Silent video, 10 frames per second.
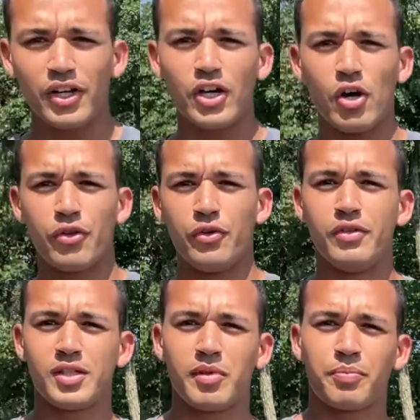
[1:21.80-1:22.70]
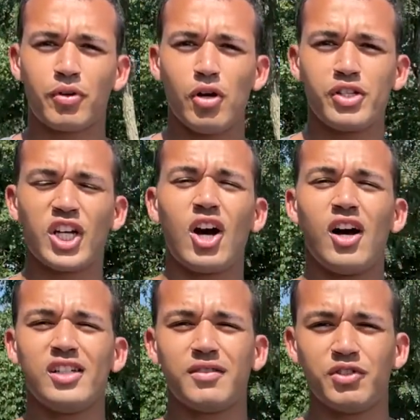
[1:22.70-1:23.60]
going to go through some of the pros and
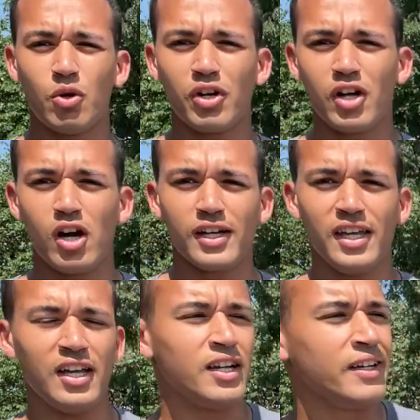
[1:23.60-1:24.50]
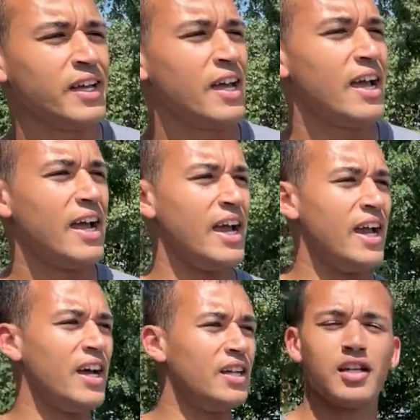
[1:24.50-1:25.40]
cons of door knocking.
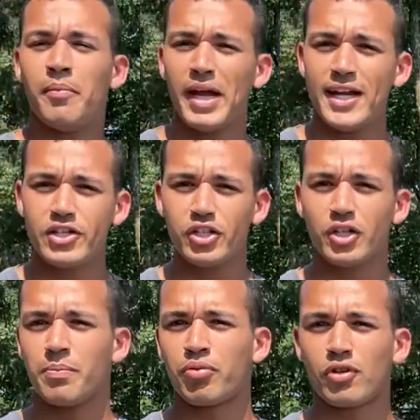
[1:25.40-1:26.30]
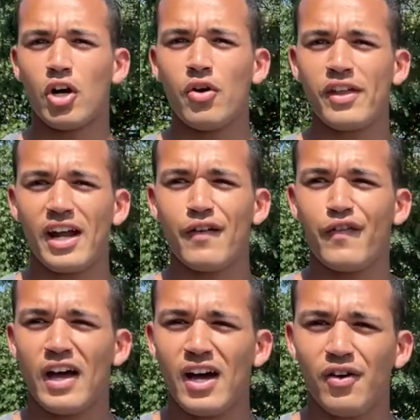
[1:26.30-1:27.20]
And a major pro that I
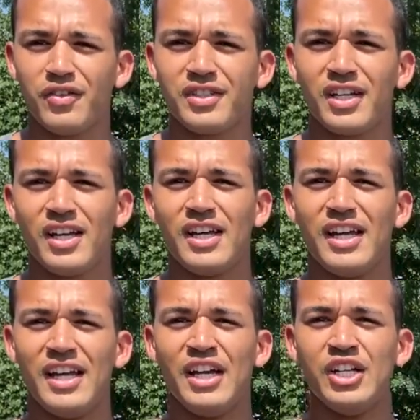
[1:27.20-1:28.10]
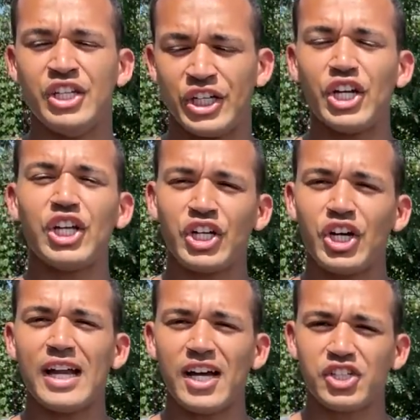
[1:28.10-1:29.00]
found is you get a
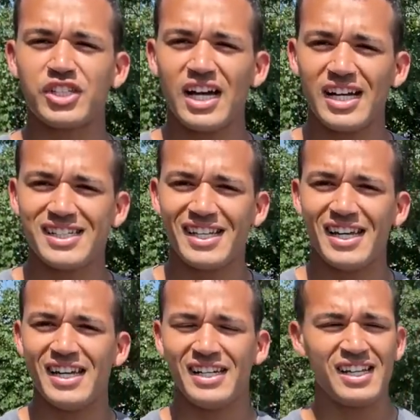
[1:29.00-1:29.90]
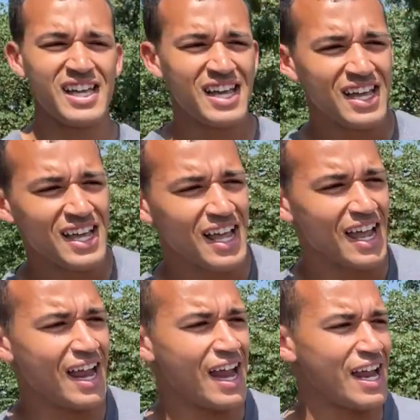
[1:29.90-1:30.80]
good exercise in
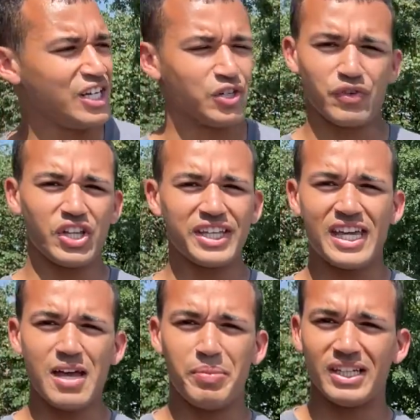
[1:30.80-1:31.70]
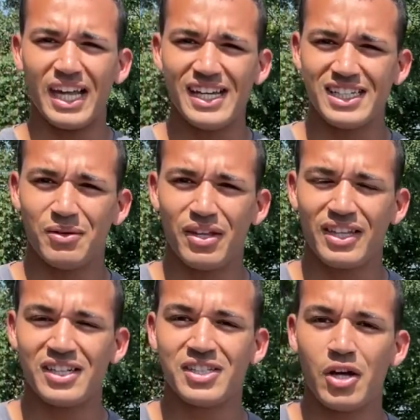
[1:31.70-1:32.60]
and you really can't be lazy with
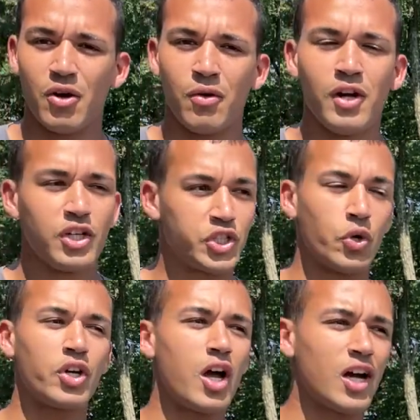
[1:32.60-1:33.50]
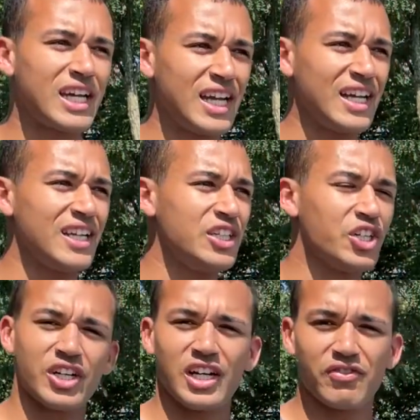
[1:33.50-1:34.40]
it. So door knocking,
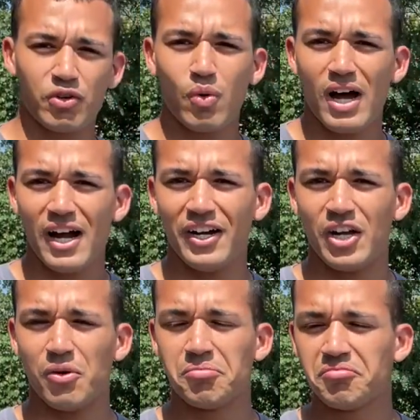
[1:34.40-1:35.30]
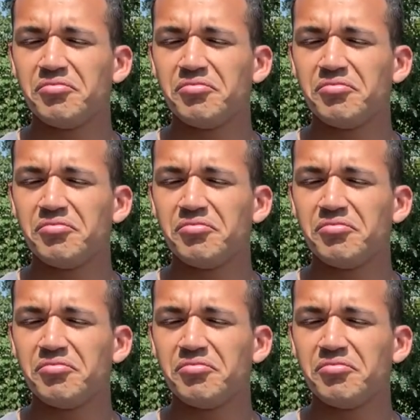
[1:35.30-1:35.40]
you're going to require, you know,